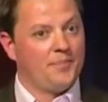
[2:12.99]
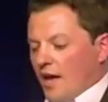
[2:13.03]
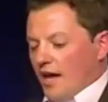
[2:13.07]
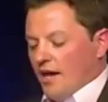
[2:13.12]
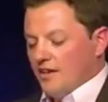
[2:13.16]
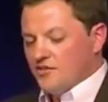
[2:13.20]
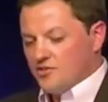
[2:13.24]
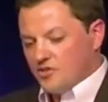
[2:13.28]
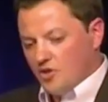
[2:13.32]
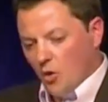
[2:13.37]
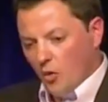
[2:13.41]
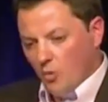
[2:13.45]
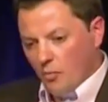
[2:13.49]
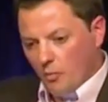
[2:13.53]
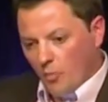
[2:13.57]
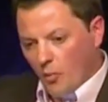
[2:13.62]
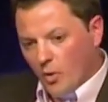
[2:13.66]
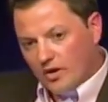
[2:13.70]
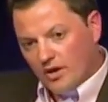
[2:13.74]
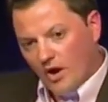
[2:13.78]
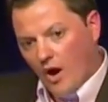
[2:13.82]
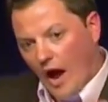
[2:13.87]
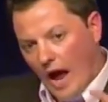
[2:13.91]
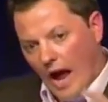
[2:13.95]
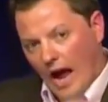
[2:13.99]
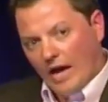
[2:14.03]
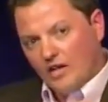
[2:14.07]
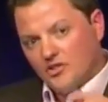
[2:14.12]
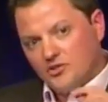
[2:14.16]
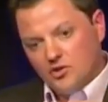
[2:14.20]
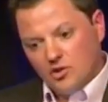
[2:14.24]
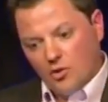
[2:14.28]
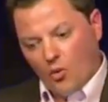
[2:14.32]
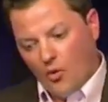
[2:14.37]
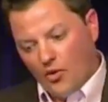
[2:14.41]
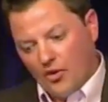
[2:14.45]
And so, what
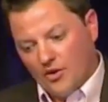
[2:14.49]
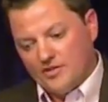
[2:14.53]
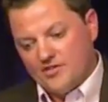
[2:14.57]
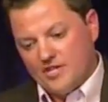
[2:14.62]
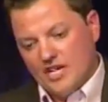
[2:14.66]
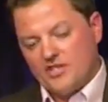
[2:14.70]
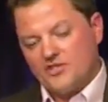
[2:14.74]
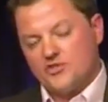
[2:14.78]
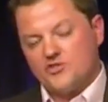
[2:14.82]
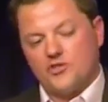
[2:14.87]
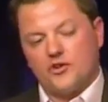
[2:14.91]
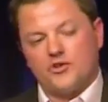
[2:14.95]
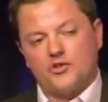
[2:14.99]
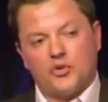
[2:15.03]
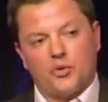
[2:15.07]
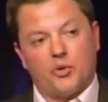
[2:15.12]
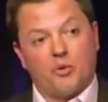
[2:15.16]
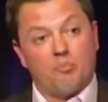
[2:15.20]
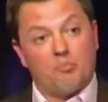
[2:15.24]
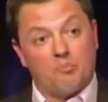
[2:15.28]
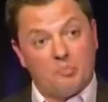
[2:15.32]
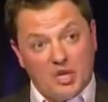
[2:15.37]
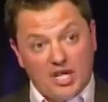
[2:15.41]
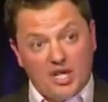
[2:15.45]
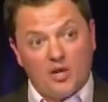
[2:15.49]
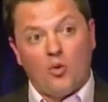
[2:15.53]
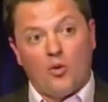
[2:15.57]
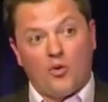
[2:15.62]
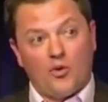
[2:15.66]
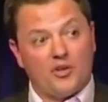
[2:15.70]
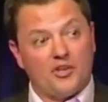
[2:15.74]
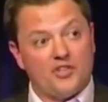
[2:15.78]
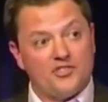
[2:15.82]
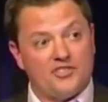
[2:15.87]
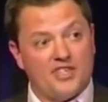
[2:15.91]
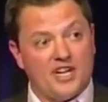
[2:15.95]
actually organizations are doing, big
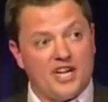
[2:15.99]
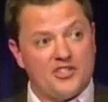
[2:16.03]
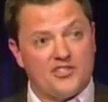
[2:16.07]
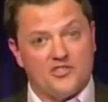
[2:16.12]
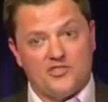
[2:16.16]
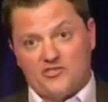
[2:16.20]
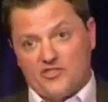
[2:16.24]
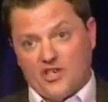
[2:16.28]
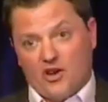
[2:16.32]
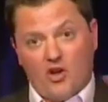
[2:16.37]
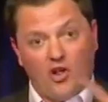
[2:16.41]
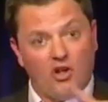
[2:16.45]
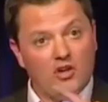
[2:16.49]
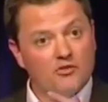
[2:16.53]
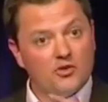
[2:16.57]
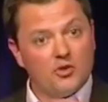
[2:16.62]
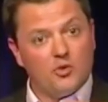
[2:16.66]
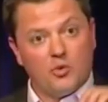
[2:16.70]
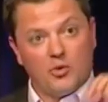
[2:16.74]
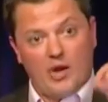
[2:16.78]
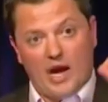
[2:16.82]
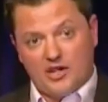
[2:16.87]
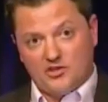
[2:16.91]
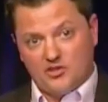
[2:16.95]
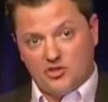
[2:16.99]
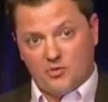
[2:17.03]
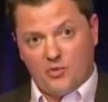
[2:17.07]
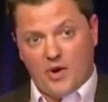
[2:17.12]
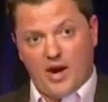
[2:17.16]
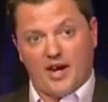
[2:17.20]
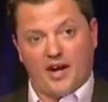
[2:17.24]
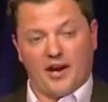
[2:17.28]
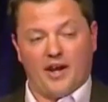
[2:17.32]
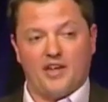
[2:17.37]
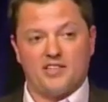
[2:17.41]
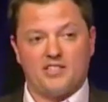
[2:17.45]
organizations that all of you would actually
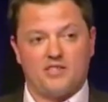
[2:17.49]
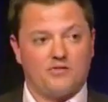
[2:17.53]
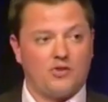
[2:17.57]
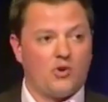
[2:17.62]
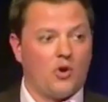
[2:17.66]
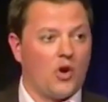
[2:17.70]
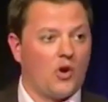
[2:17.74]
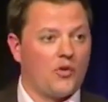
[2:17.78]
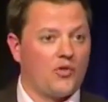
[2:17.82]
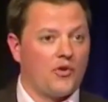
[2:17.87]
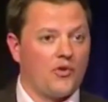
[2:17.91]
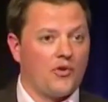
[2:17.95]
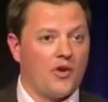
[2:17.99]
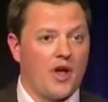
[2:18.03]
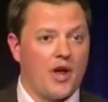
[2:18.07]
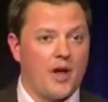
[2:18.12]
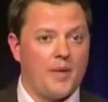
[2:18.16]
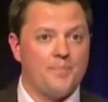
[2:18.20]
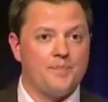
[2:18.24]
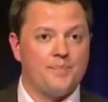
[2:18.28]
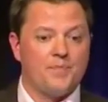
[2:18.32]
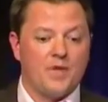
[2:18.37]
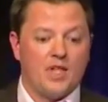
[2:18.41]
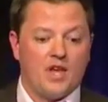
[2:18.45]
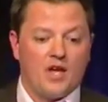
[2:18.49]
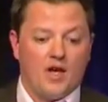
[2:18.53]
recognize if you heard their name,